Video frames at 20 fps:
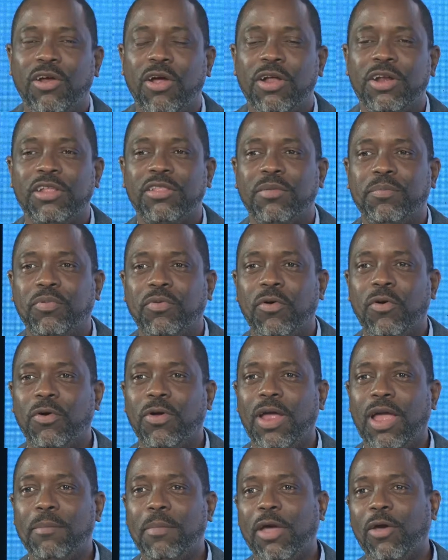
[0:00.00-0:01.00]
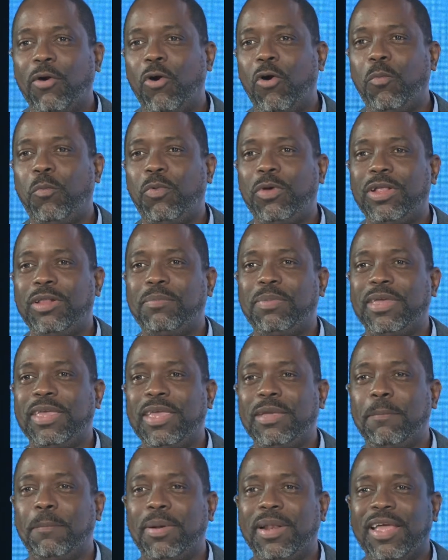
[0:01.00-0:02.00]
on in the program, I hope we'll
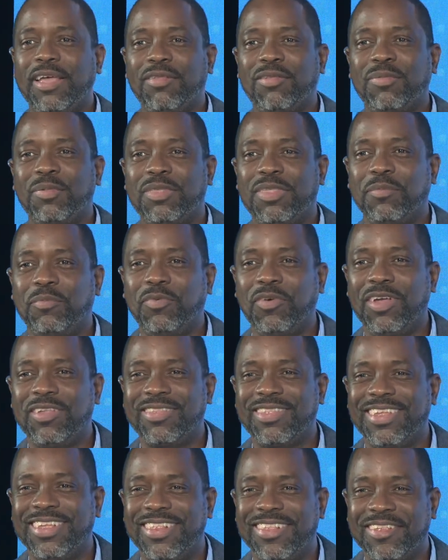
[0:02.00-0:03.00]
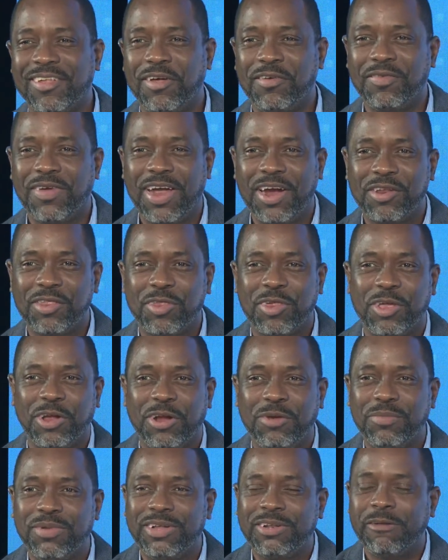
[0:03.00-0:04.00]
be blessed with the presence of our
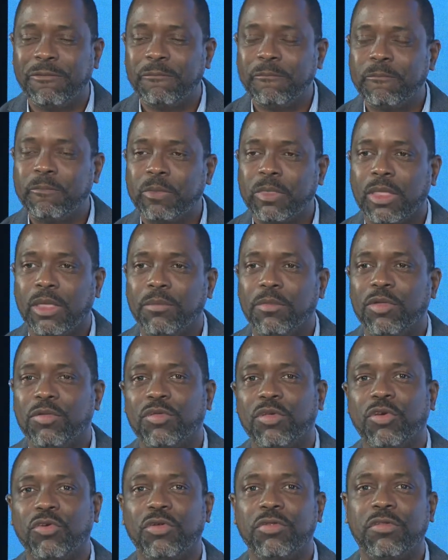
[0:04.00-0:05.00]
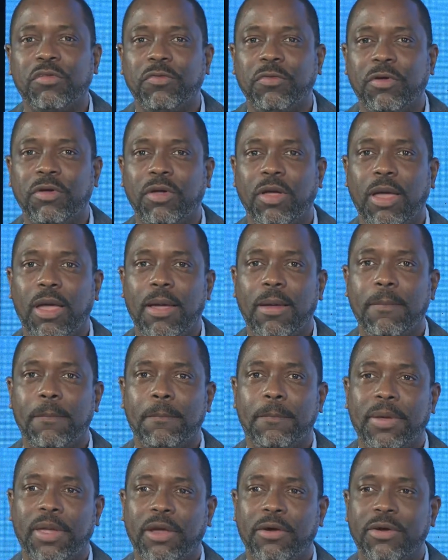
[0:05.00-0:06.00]
chairman, Mr. Christopher
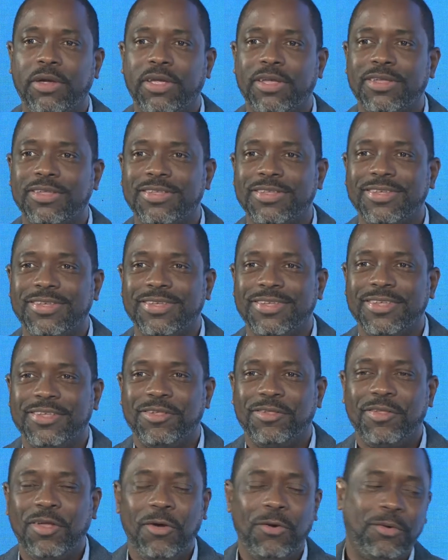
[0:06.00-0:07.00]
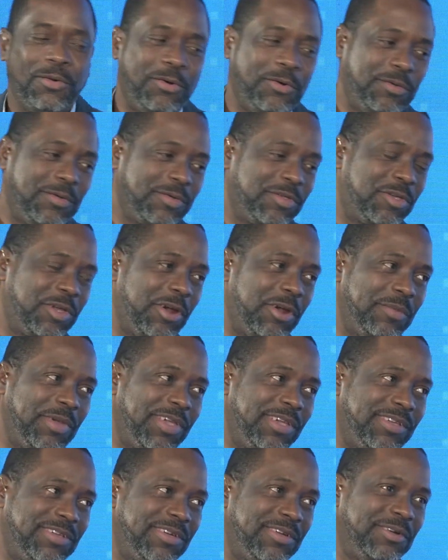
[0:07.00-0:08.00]
Berry. So,
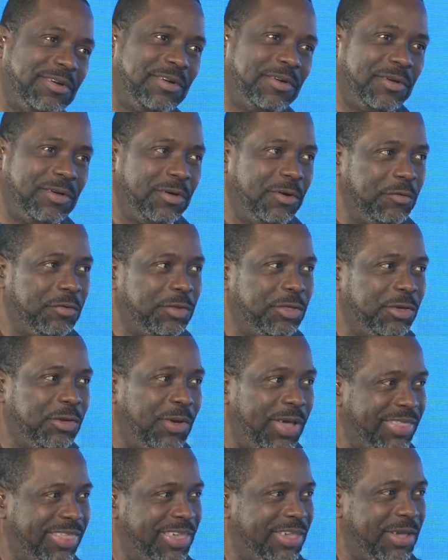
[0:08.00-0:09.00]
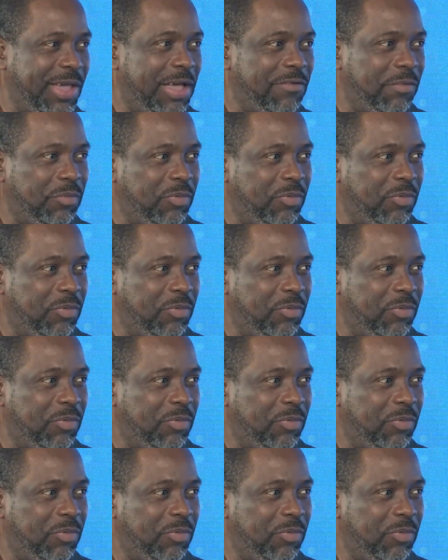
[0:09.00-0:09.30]
Jeremy, yes. Over to you. I think you have a